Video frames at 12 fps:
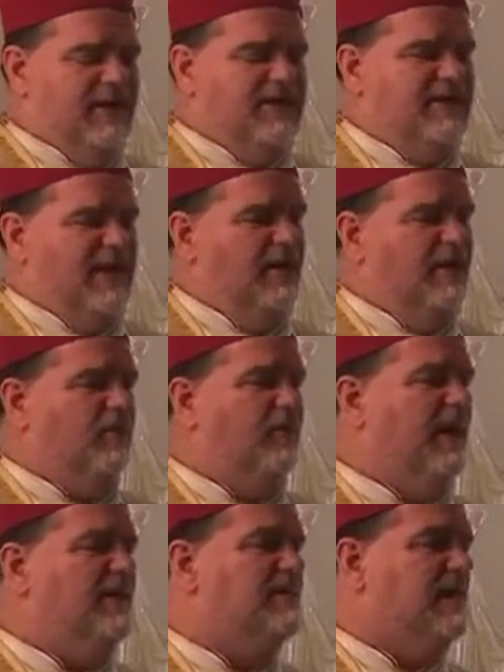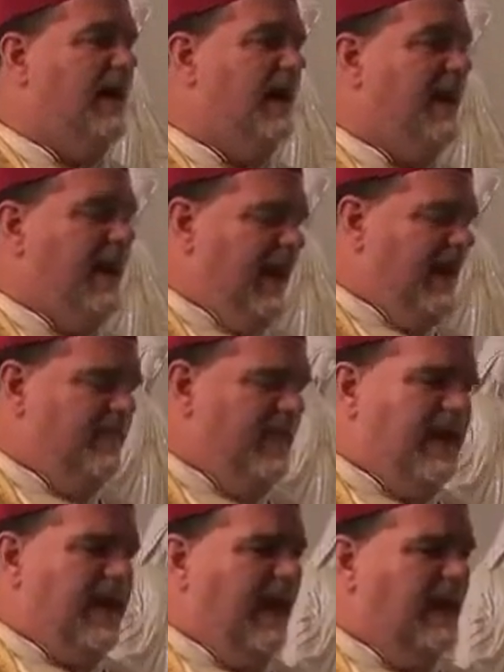is standing on the right side, and
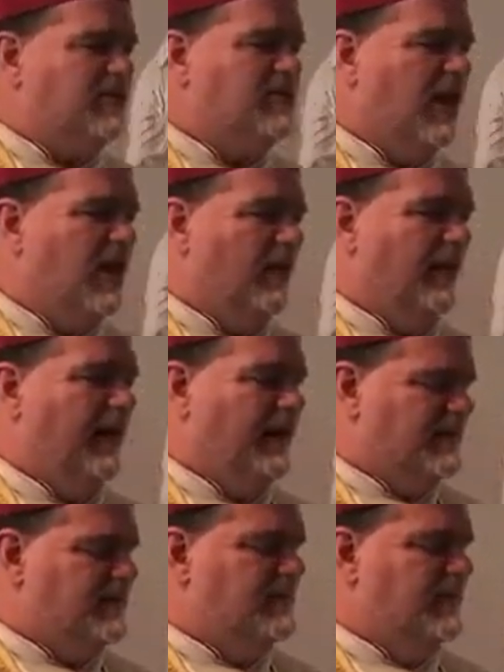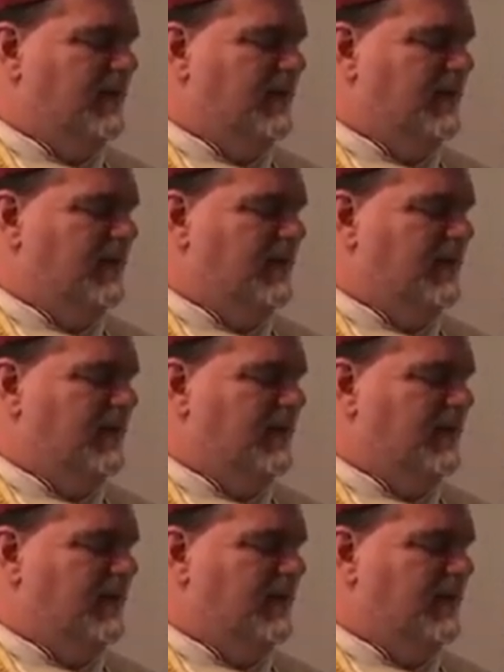they can't tolerate it.